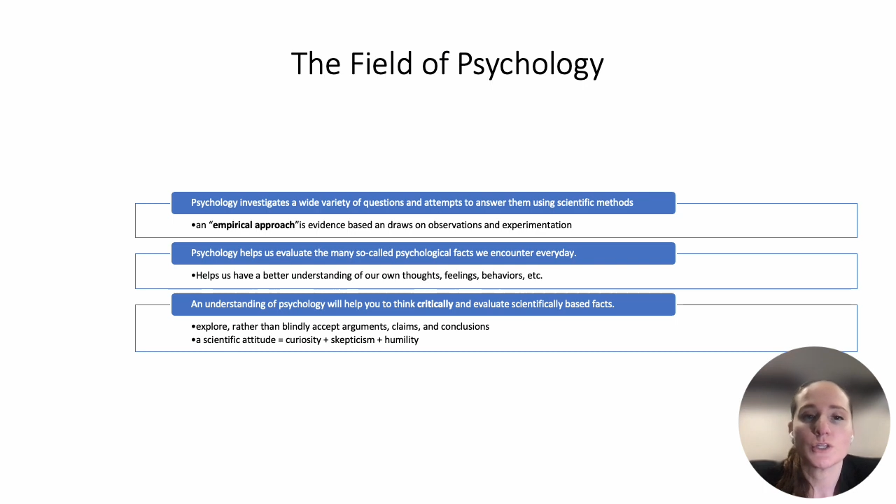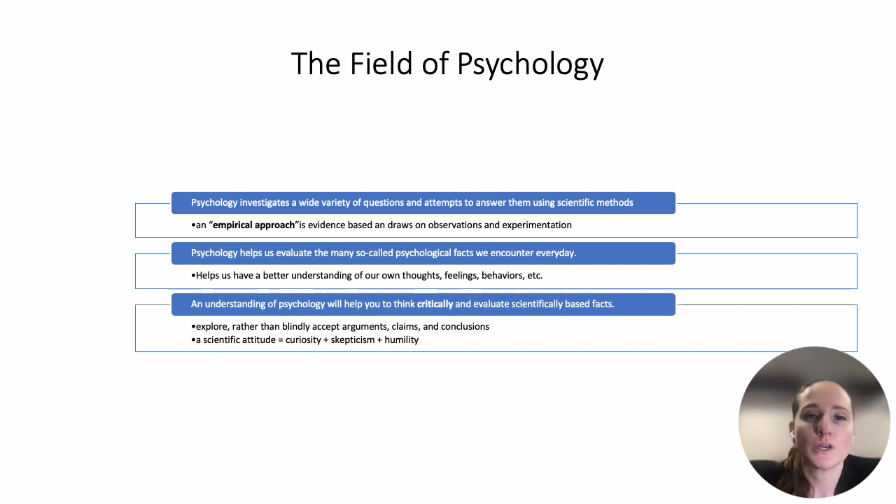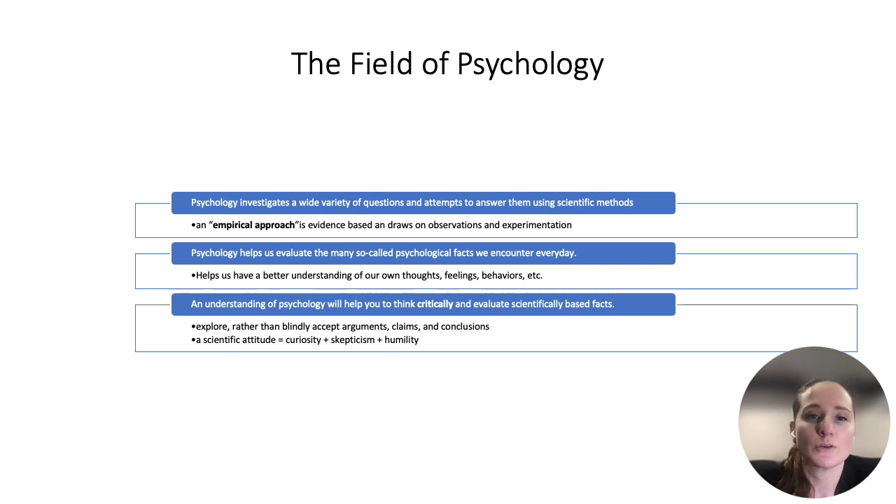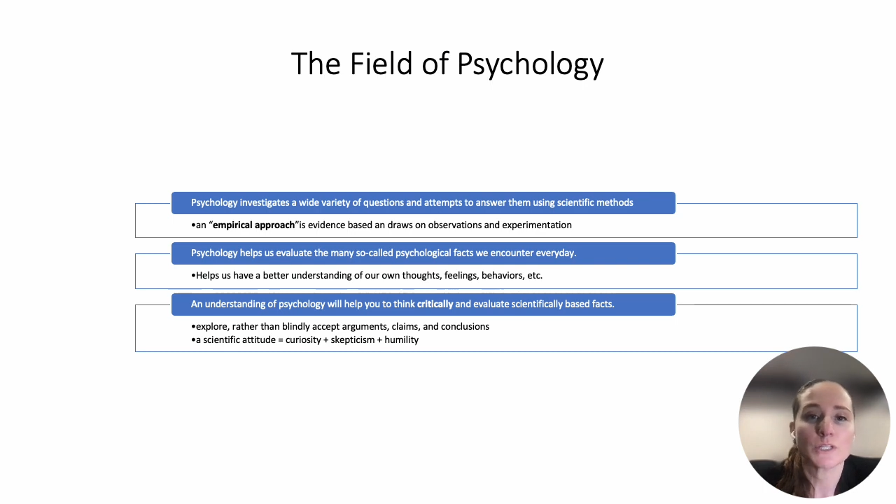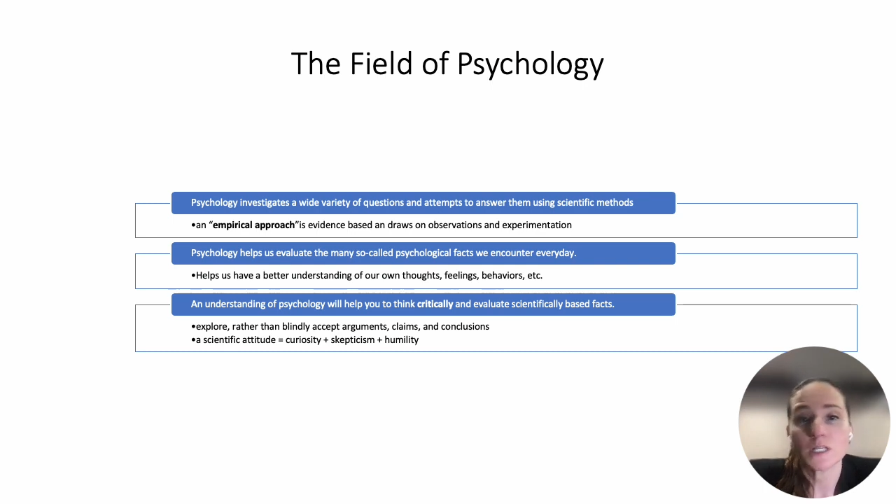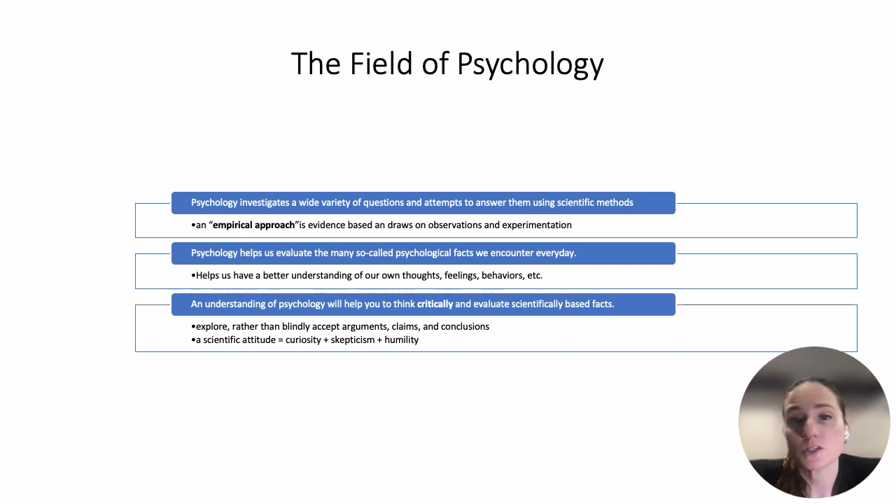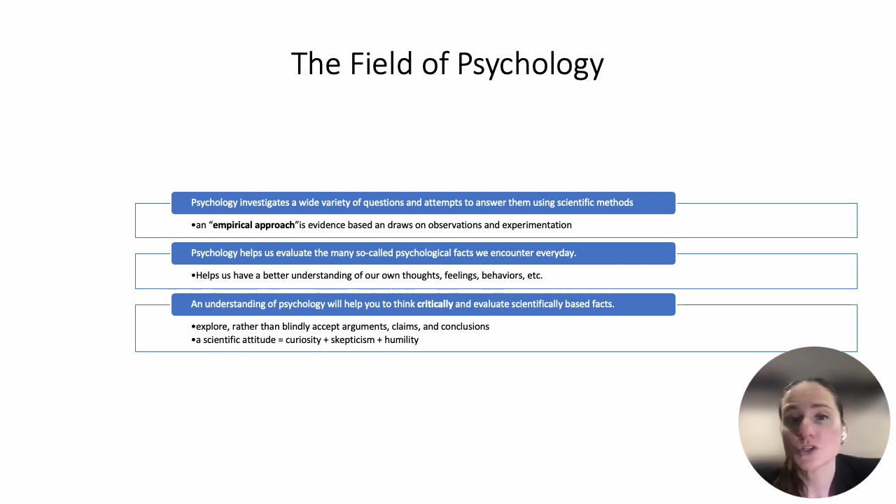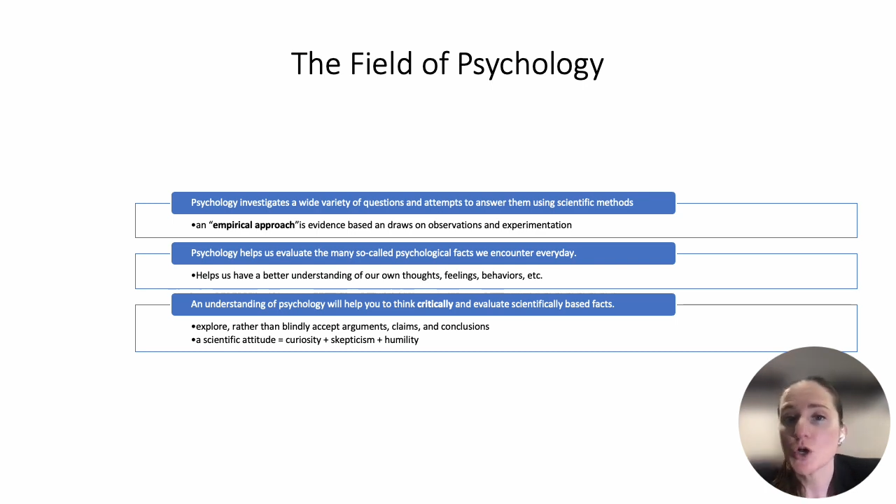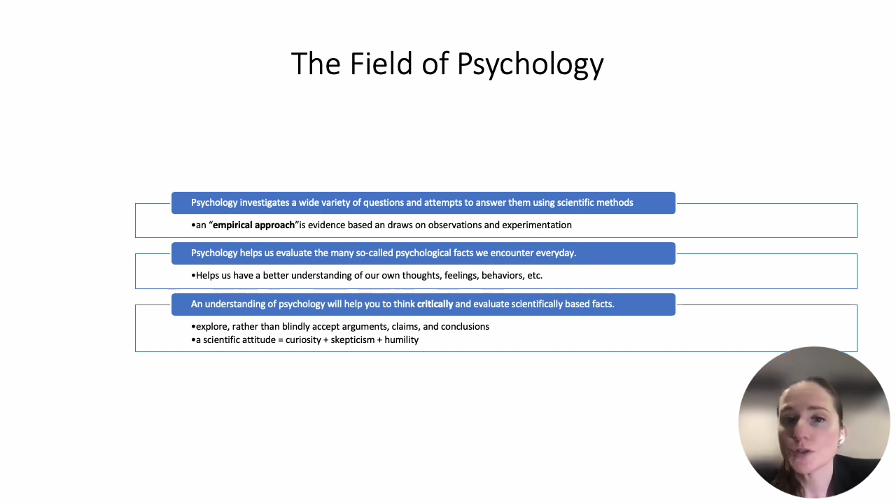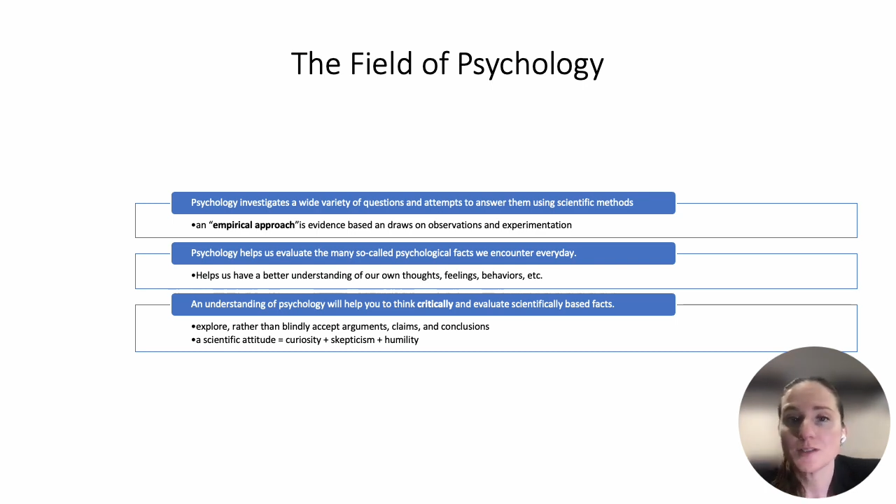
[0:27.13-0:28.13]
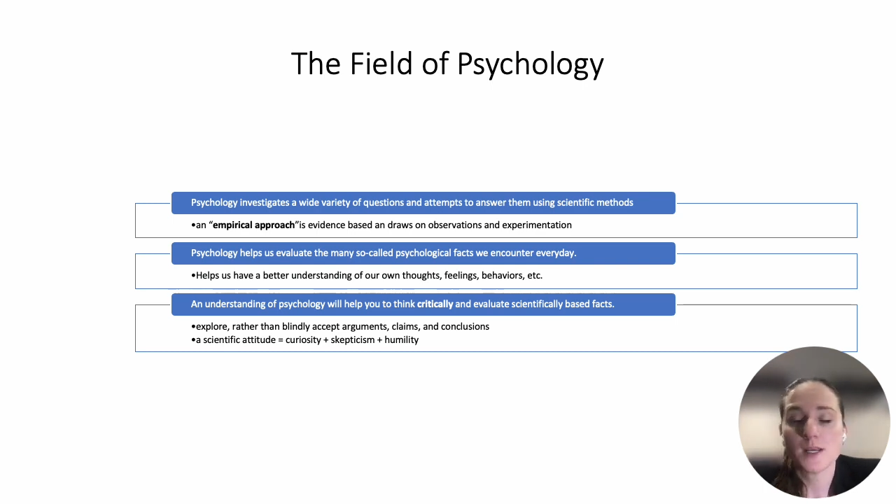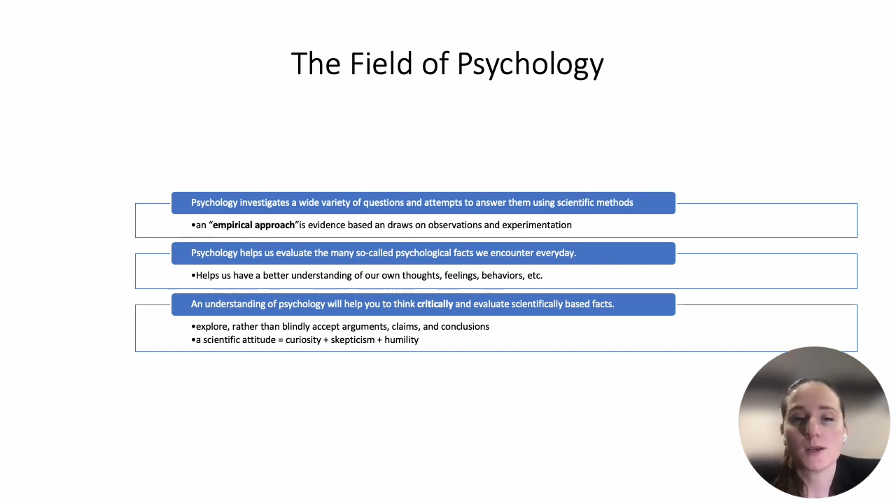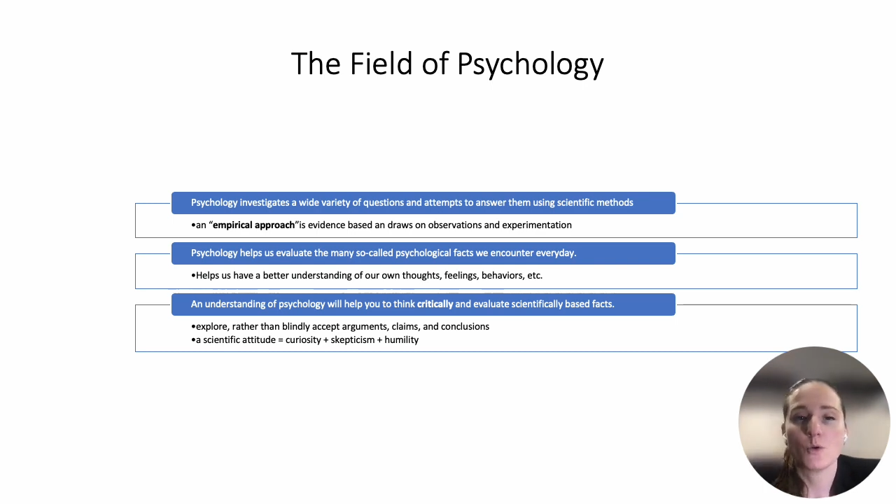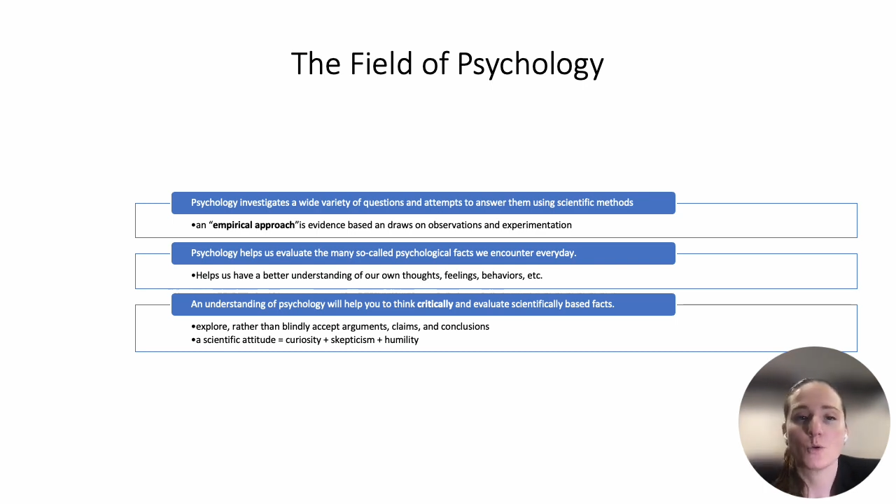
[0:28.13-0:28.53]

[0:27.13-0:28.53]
there's consulting